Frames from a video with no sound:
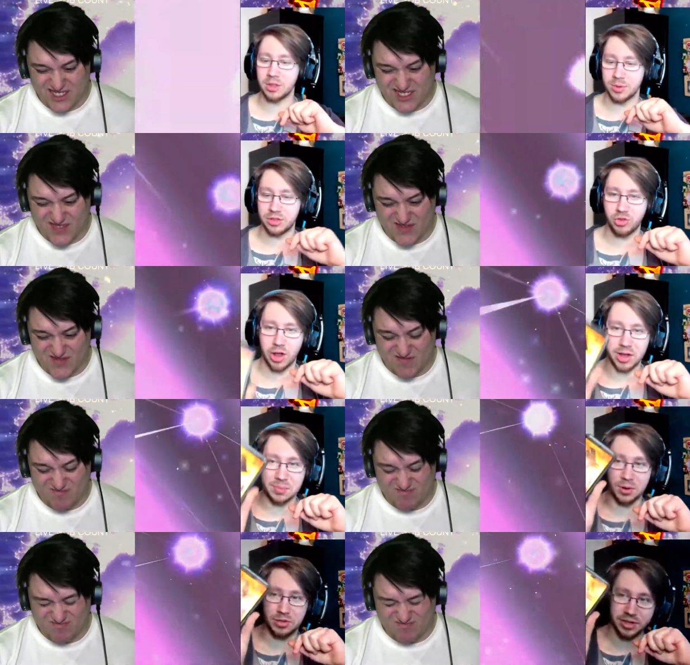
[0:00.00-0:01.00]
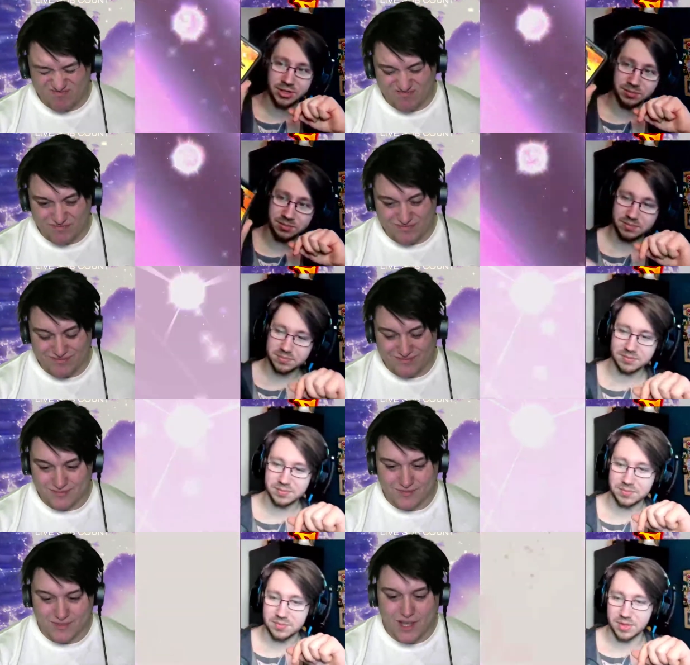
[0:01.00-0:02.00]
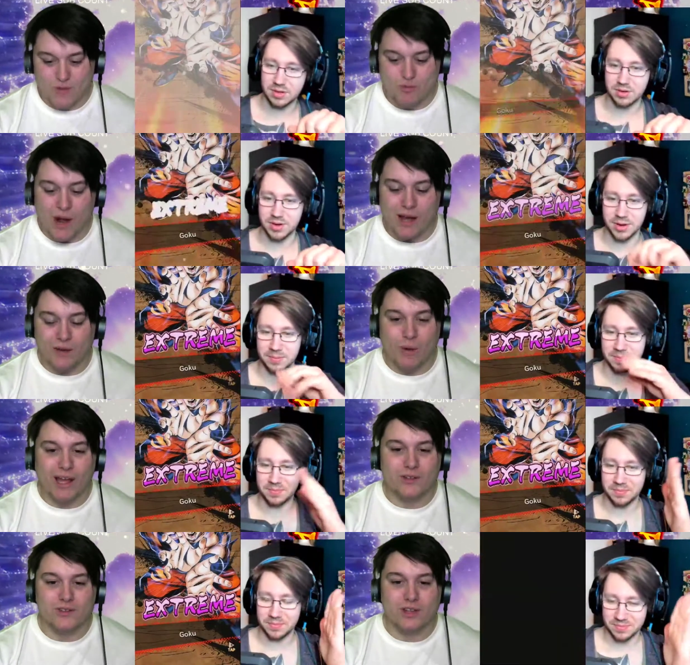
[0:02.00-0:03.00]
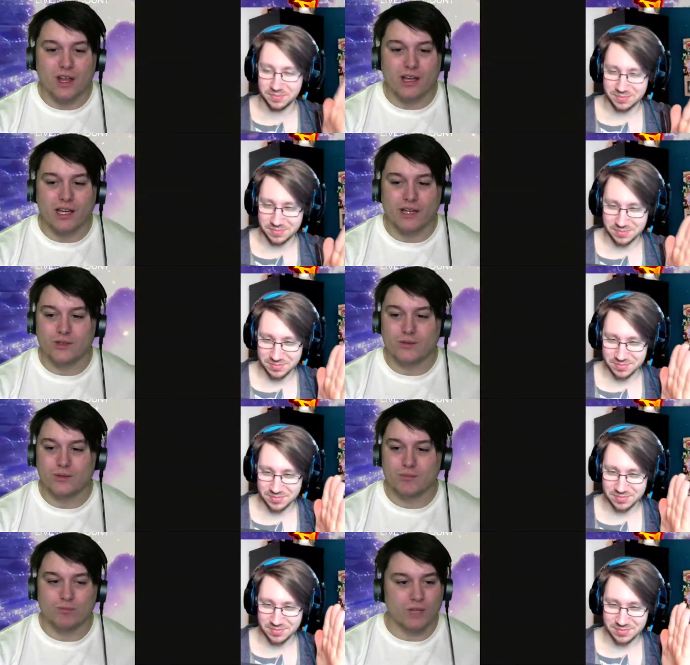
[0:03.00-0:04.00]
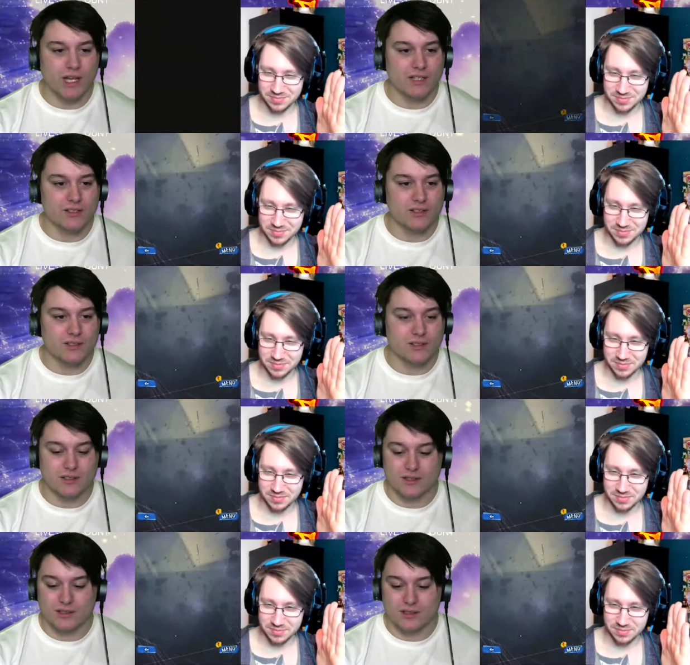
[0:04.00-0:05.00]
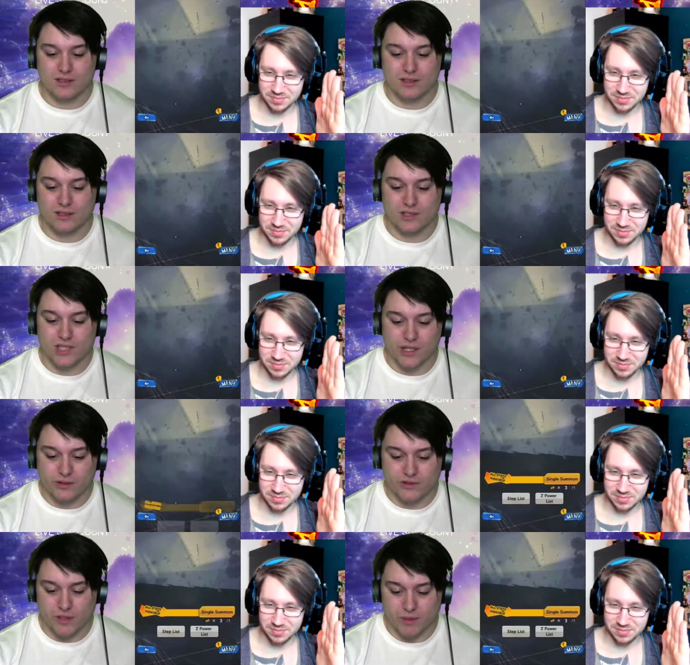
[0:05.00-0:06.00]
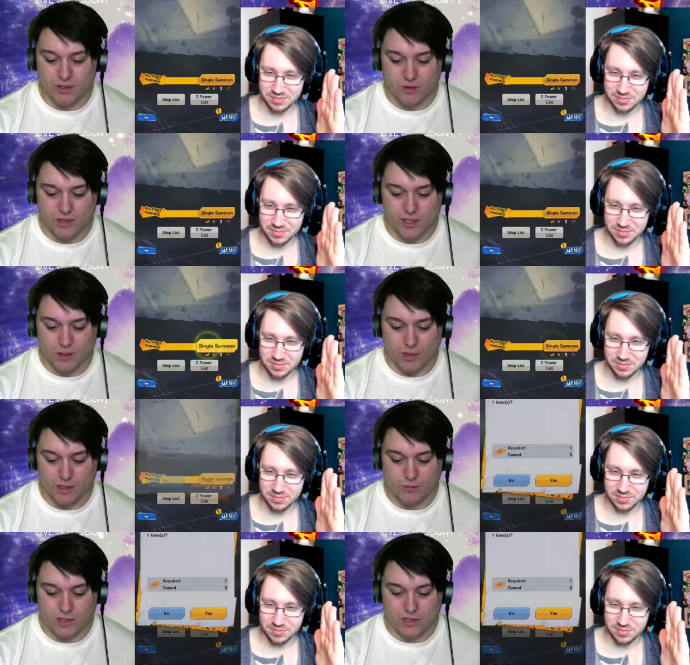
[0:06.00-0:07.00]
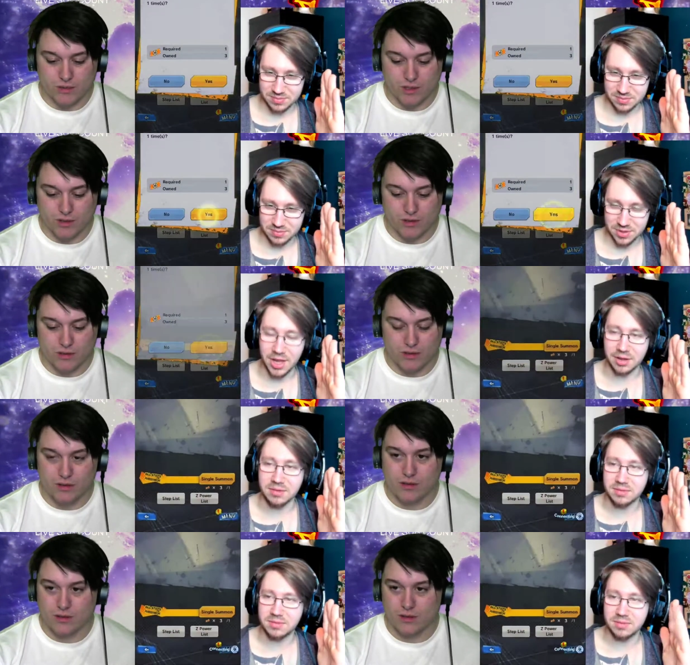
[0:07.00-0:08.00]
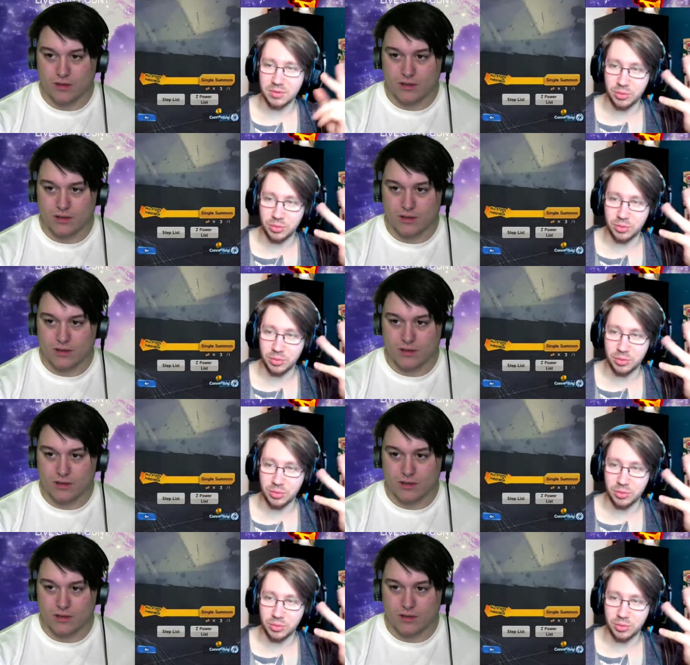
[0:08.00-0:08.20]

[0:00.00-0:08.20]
Speaker 1: of the Dragon Ball things. Right?
Speaker 2: Why are you so lucky? Are you doing like consecutive summons only, or what? What's going on? Yeah,
Speaker 1: 3